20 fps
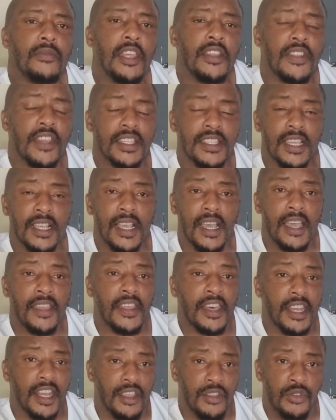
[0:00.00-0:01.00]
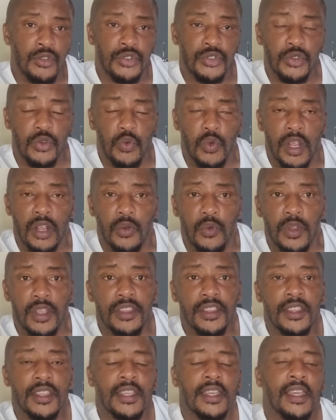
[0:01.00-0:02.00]
There's a guy that I used to work
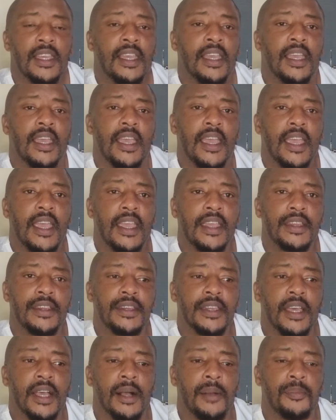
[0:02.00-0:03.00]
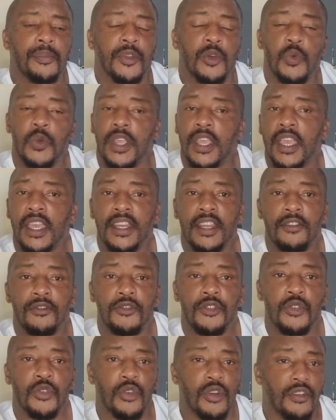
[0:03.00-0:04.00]
with. And um, we had a
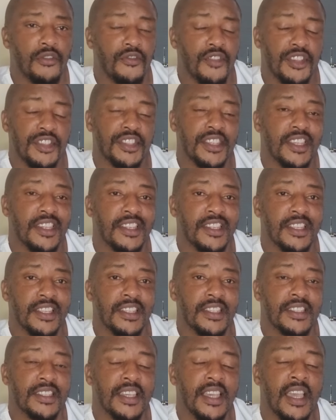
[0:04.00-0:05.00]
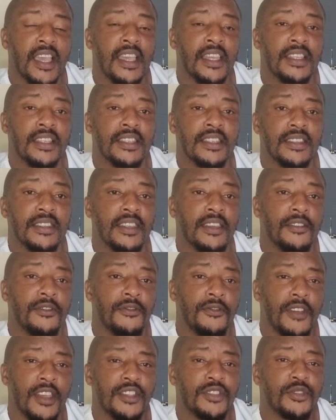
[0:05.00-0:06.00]
few conversations. And the
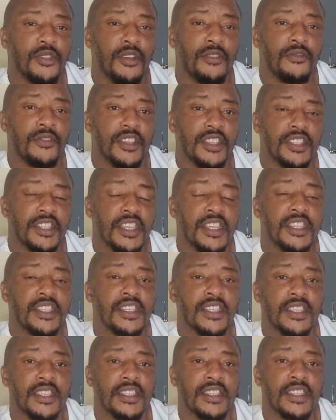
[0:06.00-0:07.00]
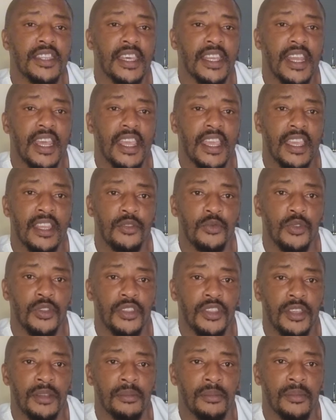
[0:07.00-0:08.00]
first conversations that I had
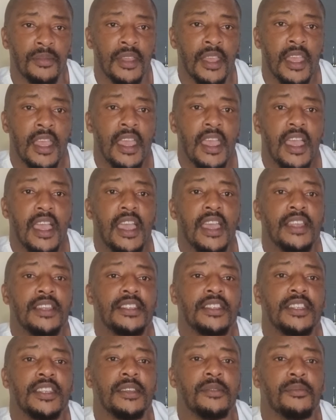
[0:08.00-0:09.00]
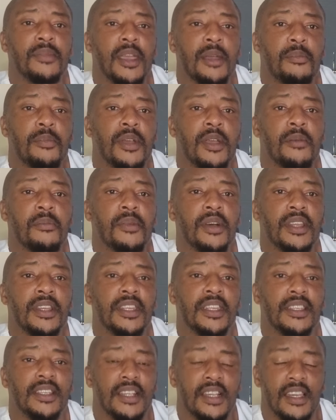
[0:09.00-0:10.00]
with him earned him a
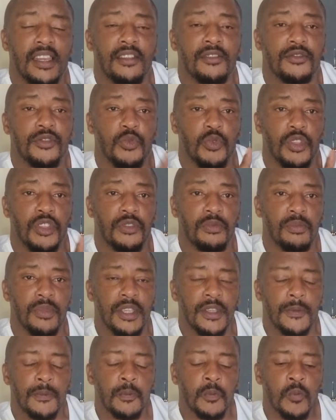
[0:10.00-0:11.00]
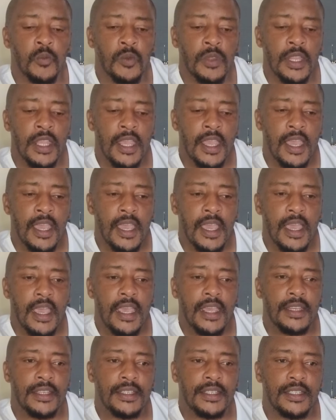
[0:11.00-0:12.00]
permanent lift with me.
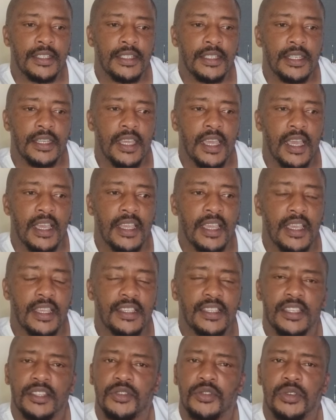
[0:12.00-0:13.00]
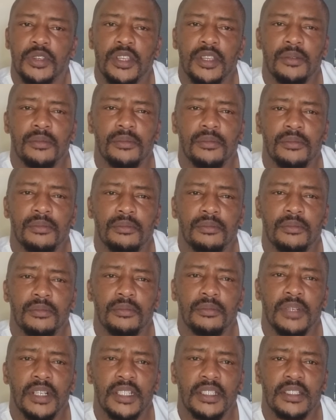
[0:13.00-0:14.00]
And I, I said to him,
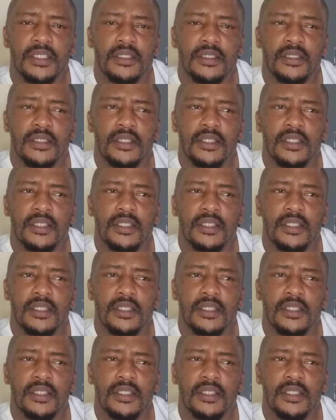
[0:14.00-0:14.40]
But